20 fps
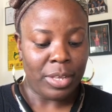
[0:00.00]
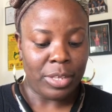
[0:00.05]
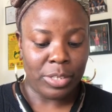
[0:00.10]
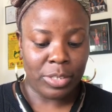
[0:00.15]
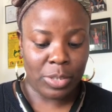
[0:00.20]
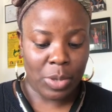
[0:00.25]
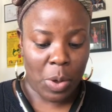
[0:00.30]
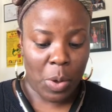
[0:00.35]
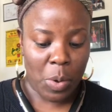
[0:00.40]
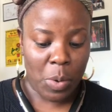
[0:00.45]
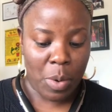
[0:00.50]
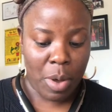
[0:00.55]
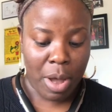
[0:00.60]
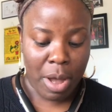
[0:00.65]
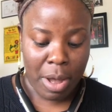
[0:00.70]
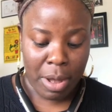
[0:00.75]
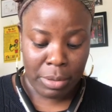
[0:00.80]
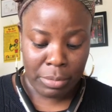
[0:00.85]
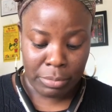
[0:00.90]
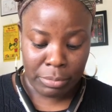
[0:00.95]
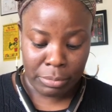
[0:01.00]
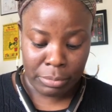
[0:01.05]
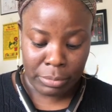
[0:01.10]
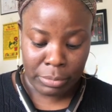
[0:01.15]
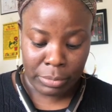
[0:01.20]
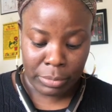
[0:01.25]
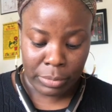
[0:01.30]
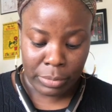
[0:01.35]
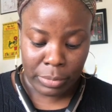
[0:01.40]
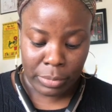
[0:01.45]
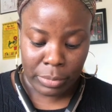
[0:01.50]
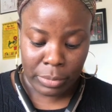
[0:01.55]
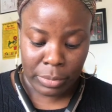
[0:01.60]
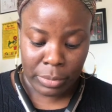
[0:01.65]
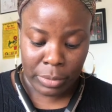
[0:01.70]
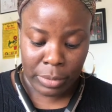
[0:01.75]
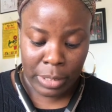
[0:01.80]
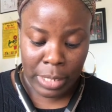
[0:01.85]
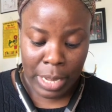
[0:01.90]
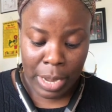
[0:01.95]
So
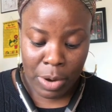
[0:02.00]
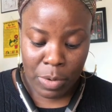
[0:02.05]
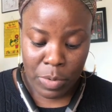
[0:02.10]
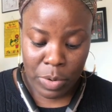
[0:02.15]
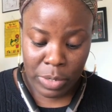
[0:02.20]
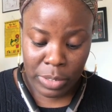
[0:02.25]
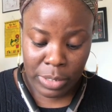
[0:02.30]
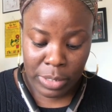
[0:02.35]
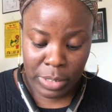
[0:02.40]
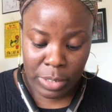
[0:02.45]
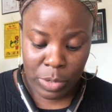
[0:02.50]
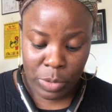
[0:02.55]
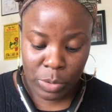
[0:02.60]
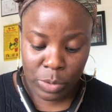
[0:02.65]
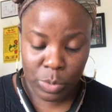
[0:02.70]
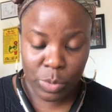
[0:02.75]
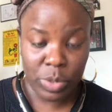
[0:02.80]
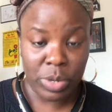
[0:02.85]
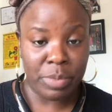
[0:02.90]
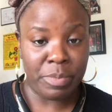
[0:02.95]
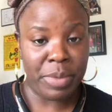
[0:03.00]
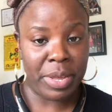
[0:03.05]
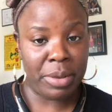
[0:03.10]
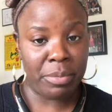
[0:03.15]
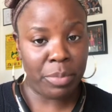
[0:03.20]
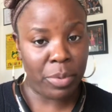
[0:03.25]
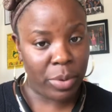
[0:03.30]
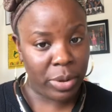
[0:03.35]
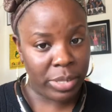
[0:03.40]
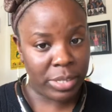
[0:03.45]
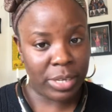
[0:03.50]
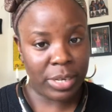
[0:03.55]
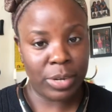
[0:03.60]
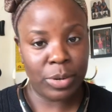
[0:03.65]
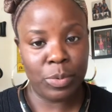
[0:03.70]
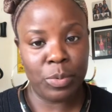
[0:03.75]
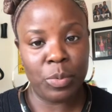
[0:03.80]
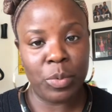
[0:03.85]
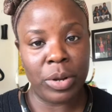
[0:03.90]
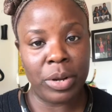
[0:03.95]
those were the main points. I
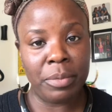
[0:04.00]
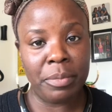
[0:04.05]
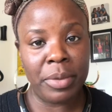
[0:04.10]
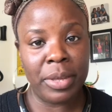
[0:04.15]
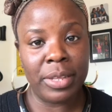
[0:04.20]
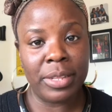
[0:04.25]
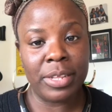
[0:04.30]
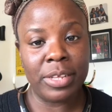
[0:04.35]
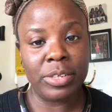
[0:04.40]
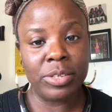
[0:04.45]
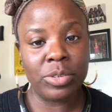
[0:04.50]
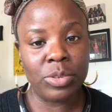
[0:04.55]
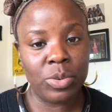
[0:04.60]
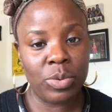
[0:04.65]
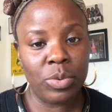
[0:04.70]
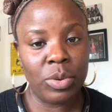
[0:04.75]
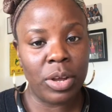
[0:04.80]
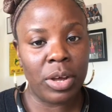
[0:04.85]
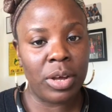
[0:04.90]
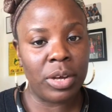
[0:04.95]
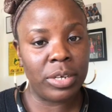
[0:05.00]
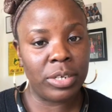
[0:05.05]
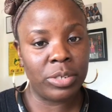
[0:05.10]
didn't want to make this too long.